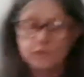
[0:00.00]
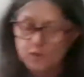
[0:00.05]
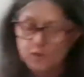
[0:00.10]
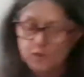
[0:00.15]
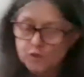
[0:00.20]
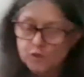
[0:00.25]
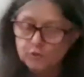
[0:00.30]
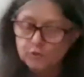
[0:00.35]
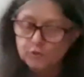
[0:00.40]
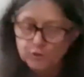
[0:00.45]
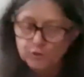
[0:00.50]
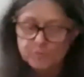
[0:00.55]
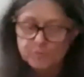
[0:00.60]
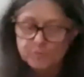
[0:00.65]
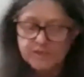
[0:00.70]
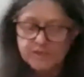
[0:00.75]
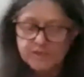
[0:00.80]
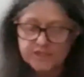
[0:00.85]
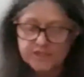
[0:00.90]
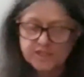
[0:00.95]

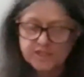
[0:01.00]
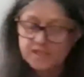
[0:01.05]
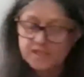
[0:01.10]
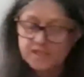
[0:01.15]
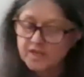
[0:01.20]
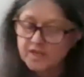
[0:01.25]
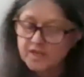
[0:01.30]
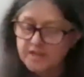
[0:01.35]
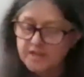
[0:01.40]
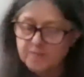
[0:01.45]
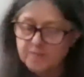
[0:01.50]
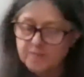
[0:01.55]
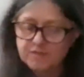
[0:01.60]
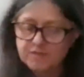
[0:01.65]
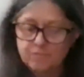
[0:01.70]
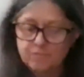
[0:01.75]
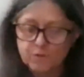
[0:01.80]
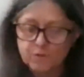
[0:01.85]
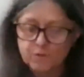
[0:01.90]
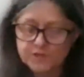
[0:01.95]
luminous, and dynamic
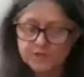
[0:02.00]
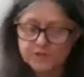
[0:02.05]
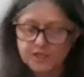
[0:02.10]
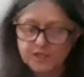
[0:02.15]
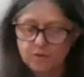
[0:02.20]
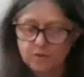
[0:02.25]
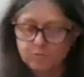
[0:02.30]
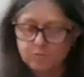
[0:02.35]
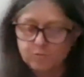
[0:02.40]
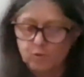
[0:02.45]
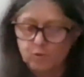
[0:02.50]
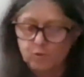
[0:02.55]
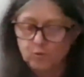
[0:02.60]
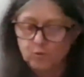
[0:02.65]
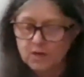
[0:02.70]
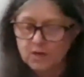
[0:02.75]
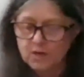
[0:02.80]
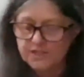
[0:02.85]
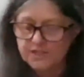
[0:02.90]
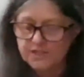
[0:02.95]
force in our
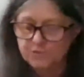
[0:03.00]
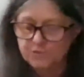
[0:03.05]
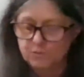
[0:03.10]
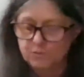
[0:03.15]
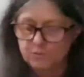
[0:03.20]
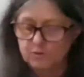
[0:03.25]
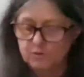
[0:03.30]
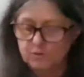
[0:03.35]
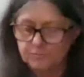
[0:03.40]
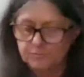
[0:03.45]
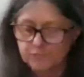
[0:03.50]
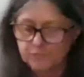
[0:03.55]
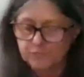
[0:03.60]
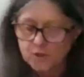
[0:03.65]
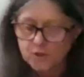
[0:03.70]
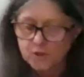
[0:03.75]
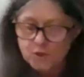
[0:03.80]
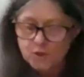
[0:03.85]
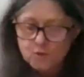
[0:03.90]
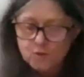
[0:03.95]
polarized world,
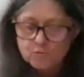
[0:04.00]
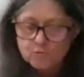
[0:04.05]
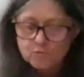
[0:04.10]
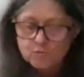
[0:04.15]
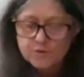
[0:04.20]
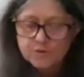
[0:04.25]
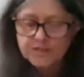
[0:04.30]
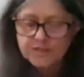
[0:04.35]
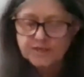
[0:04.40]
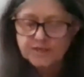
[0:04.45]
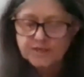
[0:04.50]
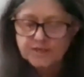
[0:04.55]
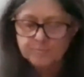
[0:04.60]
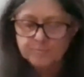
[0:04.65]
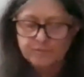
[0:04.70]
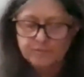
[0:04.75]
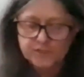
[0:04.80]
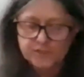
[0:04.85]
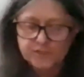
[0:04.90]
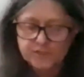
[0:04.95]
rooted in a
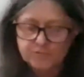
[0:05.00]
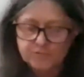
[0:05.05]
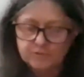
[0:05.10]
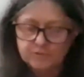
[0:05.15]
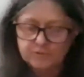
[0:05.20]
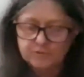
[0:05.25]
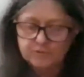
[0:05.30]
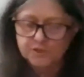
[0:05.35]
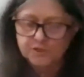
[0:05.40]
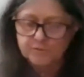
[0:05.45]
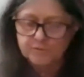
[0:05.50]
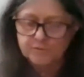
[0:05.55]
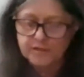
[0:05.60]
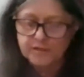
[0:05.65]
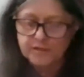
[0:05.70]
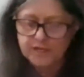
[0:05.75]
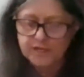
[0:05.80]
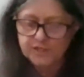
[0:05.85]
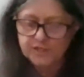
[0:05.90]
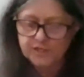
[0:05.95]
principled
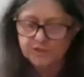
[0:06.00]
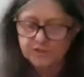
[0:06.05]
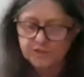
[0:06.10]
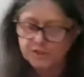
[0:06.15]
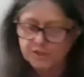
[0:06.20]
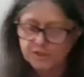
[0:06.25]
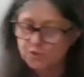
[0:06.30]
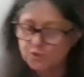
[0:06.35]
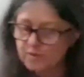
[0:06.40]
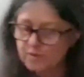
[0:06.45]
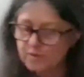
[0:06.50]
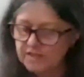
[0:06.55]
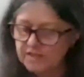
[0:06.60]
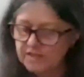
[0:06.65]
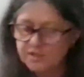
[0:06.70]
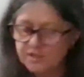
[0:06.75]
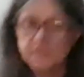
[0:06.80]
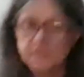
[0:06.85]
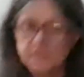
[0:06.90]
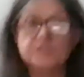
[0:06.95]
determination to
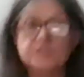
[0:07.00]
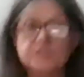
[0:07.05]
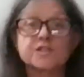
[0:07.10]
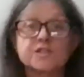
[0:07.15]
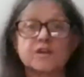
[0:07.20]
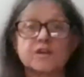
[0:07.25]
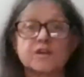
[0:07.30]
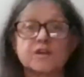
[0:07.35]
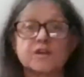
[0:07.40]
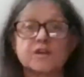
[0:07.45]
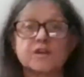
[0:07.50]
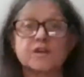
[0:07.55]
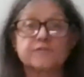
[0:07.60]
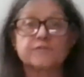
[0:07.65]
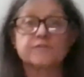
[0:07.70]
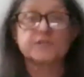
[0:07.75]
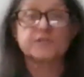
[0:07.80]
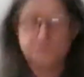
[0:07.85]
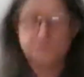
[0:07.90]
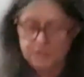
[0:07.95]
transcend
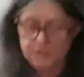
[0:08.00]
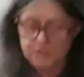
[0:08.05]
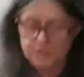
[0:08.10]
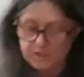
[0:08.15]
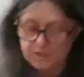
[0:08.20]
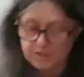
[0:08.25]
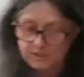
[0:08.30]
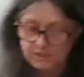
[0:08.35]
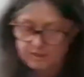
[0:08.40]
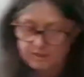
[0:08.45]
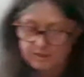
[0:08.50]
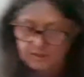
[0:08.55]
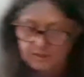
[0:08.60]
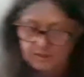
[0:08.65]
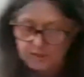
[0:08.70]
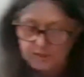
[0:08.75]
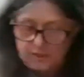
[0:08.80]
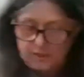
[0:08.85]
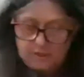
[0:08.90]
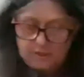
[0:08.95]
selfishness.
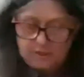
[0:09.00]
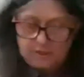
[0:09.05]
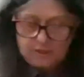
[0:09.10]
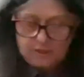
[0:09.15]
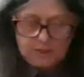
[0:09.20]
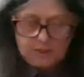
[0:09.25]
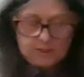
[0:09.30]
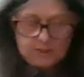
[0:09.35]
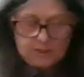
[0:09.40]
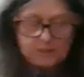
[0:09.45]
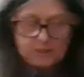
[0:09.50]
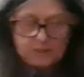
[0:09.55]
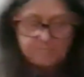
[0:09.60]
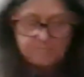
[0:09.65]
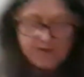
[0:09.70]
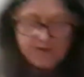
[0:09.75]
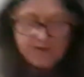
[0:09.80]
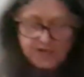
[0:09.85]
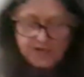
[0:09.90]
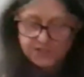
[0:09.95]

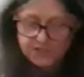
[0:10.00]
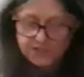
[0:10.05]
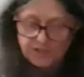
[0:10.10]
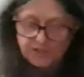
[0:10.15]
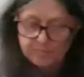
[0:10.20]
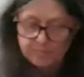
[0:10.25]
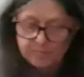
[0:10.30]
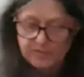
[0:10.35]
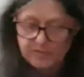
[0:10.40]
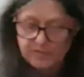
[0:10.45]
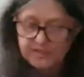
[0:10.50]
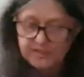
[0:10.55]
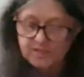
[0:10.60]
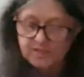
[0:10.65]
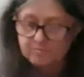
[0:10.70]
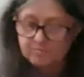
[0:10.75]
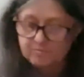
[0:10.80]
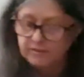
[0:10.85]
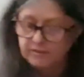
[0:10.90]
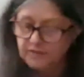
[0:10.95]
Compassion can break down
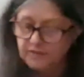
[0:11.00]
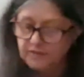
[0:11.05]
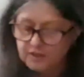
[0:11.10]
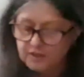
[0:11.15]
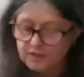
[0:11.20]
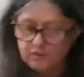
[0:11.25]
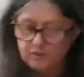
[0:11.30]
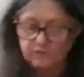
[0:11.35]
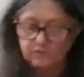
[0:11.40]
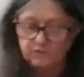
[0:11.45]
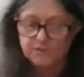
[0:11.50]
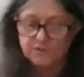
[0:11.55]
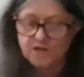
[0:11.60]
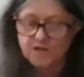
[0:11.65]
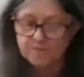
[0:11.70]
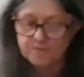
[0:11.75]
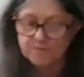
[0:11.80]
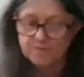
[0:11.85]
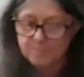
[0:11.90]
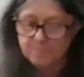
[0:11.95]
political,
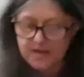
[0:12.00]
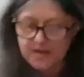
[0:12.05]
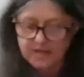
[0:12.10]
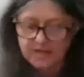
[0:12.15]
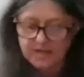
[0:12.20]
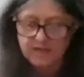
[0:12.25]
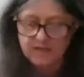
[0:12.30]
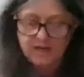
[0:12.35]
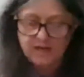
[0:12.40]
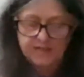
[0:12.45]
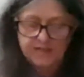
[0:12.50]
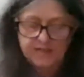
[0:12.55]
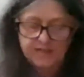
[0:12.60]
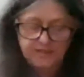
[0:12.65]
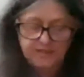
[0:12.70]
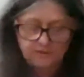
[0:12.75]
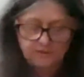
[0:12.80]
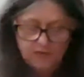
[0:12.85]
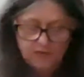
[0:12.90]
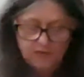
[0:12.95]
dogmatic,
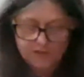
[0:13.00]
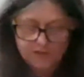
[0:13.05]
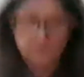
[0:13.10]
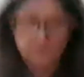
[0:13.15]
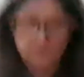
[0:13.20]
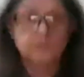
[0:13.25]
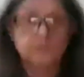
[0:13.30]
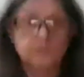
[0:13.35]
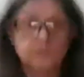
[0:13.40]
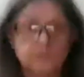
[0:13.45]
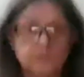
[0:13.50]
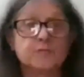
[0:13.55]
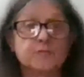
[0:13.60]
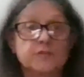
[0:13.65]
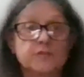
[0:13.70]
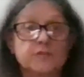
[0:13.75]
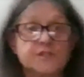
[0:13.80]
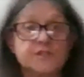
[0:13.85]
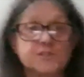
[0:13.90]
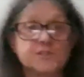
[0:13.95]
ideological, and
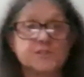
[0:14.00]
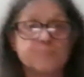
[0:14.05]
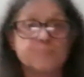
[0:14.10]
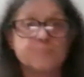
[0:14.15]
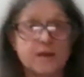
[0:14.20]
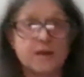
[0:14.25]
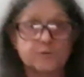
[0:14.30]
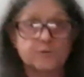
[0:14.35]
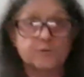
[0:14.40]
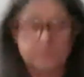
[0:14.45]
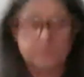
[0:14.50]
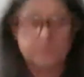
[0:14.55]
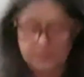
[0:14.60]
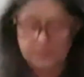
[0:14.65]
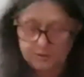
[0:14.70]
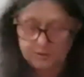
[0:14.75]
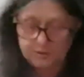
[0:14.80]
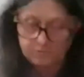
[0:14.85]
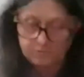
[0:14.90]
religious boundaries.